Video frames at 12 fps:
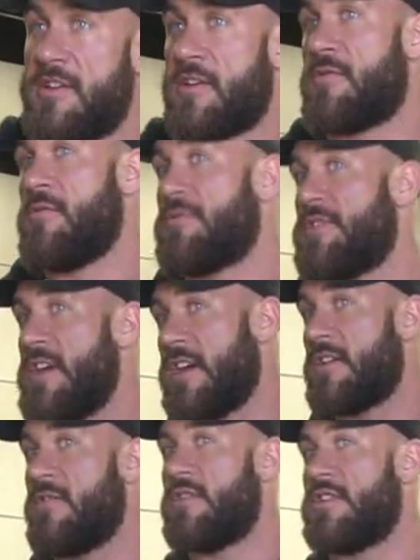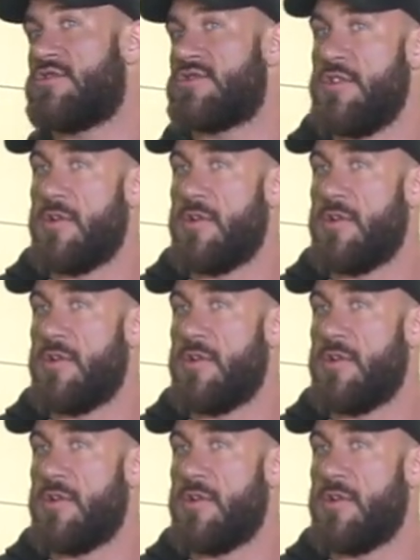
The cool thing, Cody just